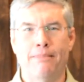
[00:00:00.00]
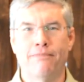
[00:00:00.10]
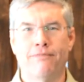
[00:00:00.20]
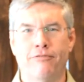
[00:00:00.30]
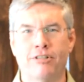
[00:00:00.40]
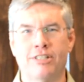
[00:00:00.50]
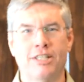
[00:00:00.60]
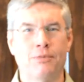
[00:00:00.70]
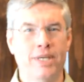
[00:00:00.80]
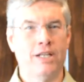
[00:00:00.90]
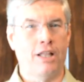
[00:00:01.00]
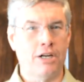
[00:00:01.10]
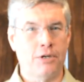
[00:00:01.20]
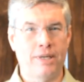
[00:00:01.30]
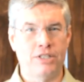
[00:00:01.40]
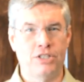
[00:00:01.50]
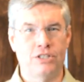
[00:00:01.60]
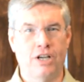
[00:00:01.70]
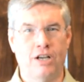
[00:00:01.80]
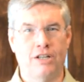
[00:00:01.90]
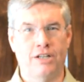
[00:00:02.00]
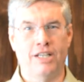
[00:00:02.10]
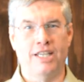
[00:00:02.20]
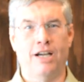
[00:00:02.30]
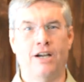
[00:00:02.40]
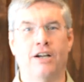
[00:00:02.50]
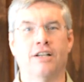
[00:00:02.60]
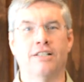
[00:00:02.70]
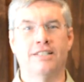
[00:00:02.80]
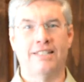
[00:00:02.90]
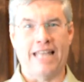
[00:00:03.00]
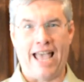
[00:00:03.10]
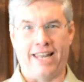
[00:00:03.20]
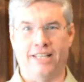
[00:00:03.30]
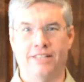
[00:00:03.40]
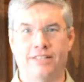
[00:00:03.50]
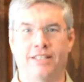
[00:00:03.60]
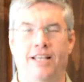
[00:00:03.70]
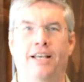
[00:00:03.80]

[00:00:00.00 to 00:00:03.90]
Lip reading: First thing we get a lot of questions on are status.